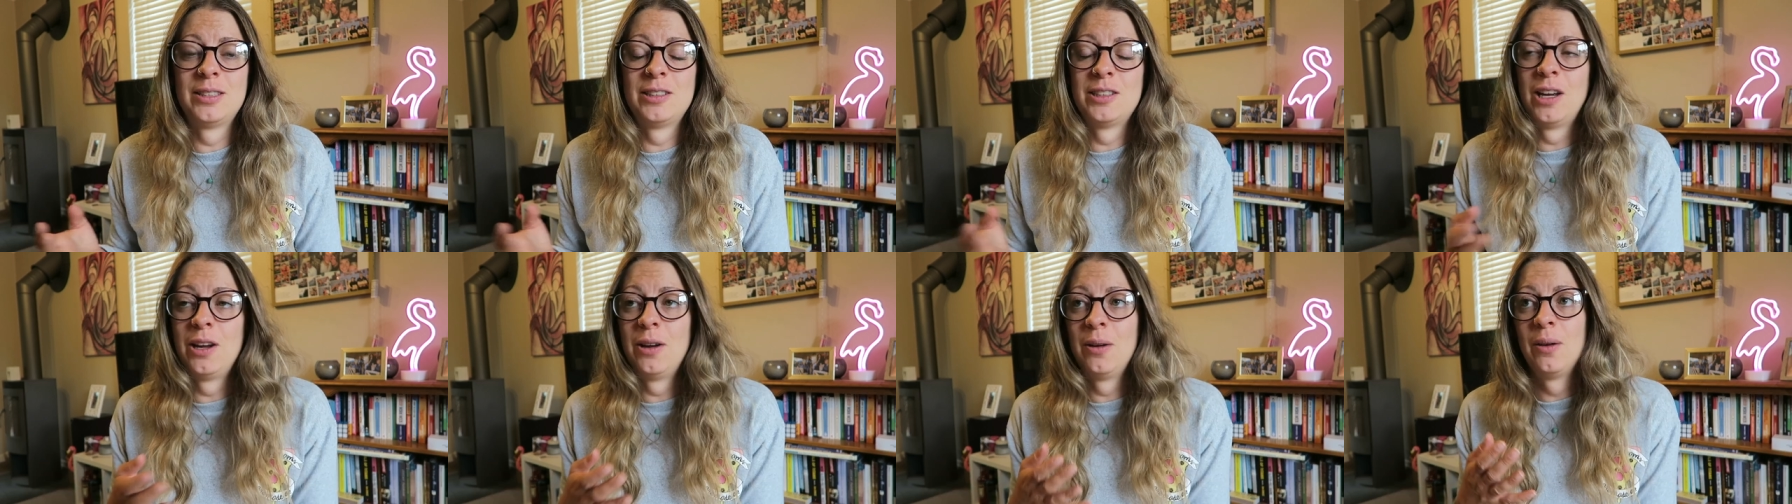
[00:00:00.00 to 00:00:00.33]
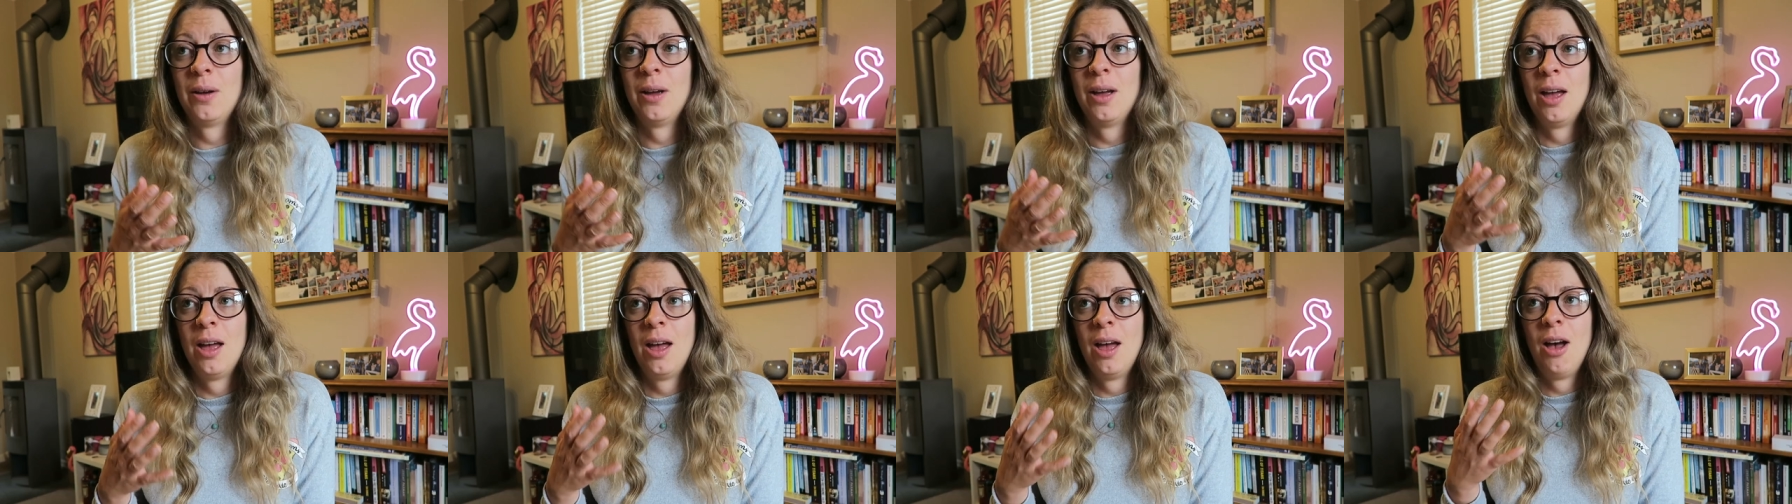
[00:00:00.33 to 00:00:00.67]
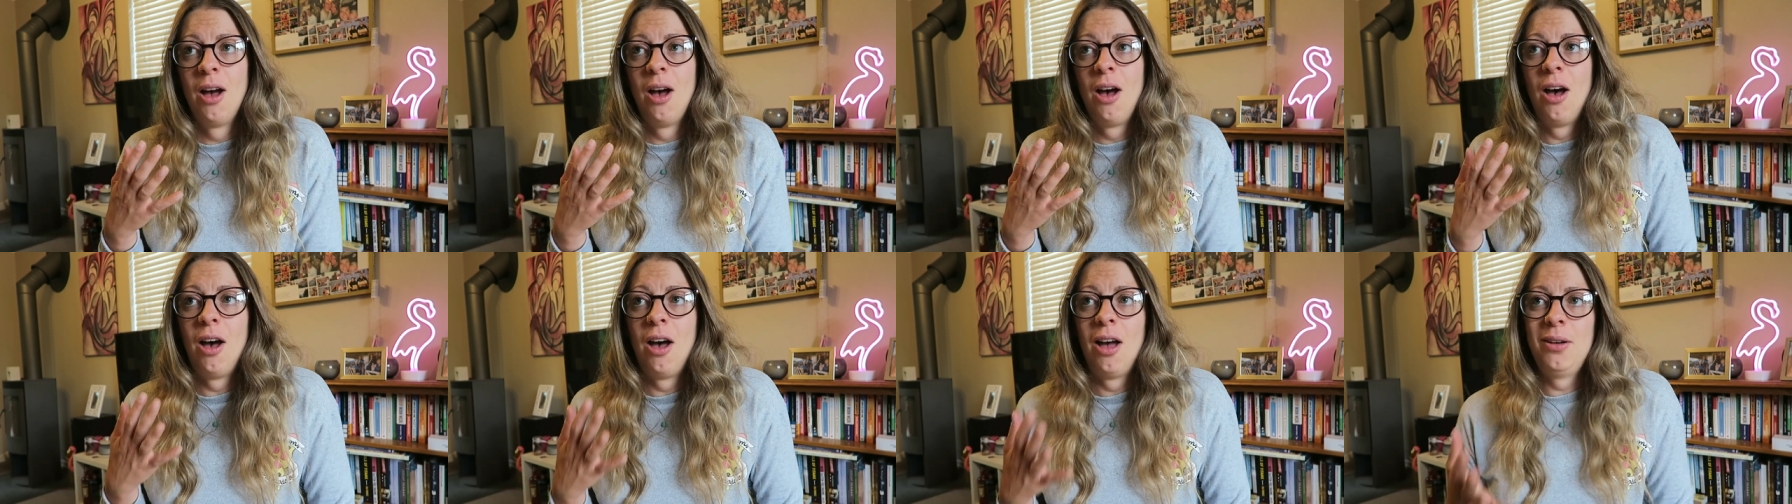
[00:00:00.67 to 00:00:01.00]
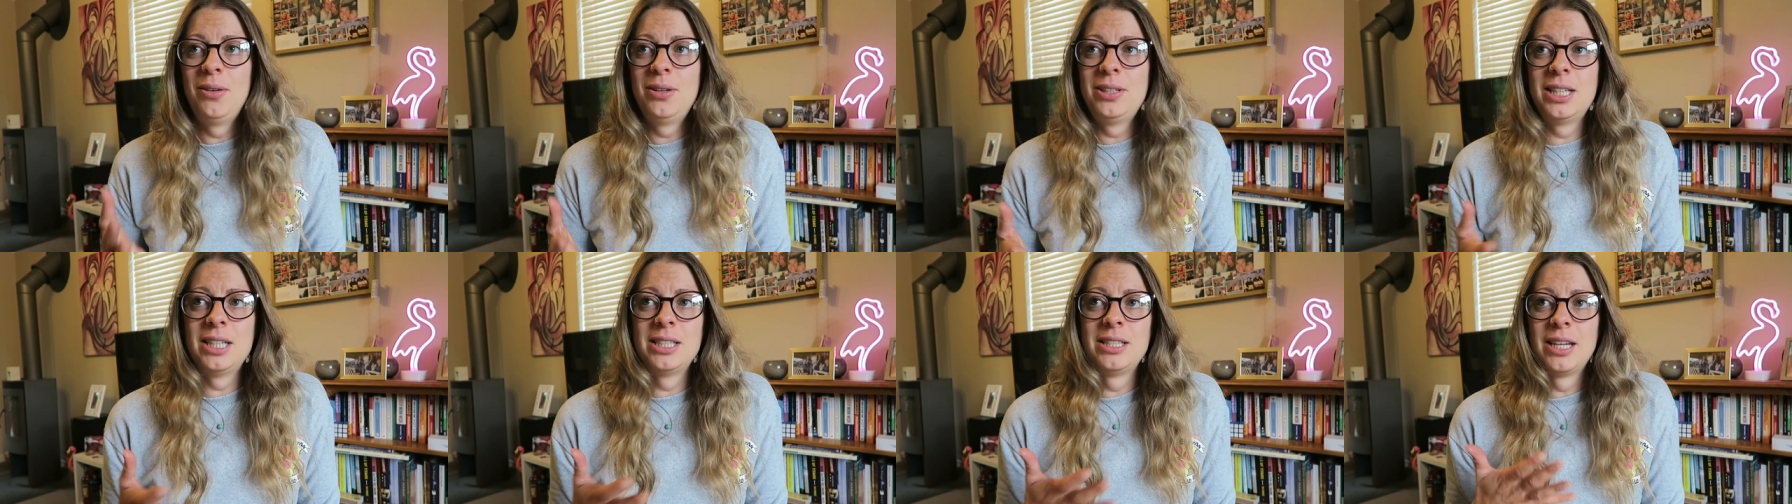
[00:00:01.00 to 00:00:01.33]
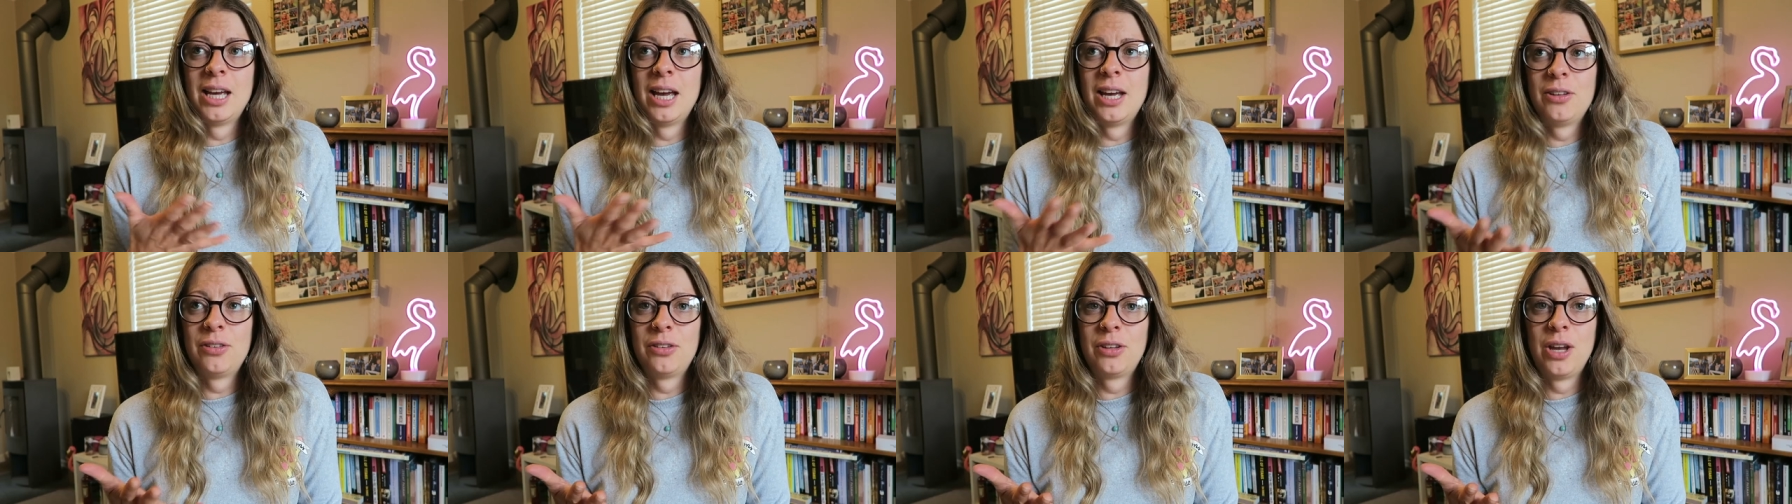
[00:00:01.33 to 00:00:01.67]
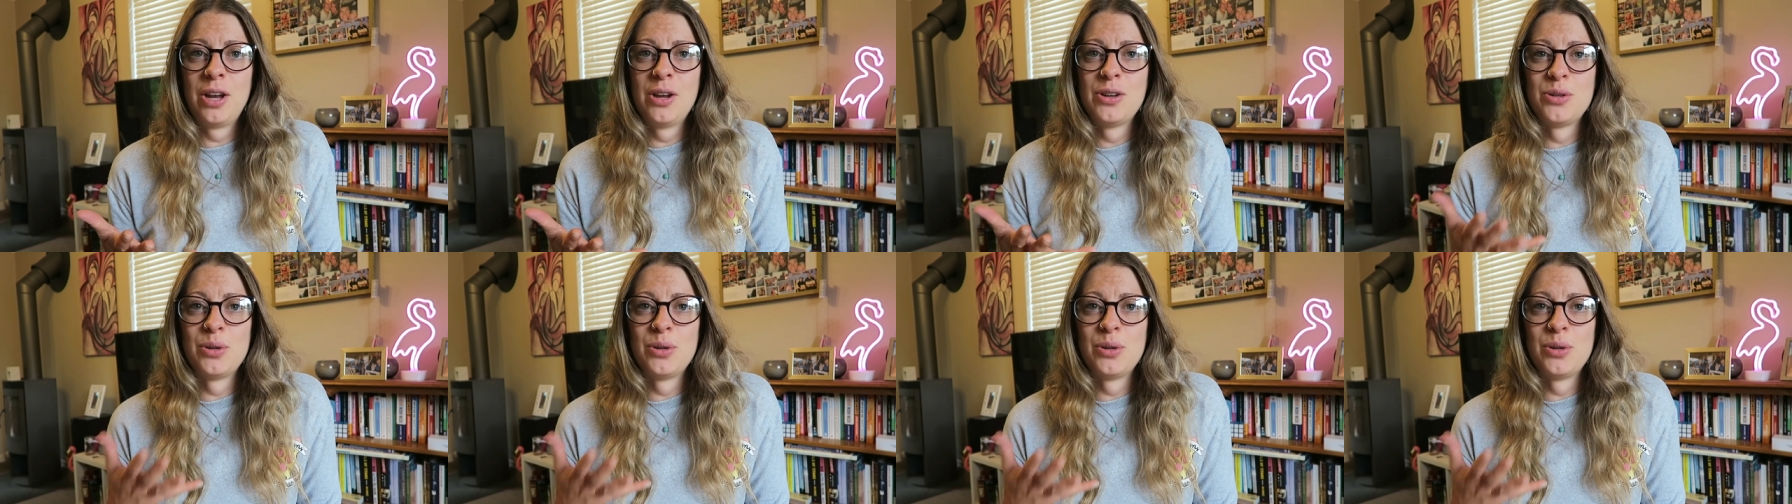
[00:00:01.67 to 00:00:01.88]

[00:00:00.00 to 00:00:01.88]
So I would say Tesco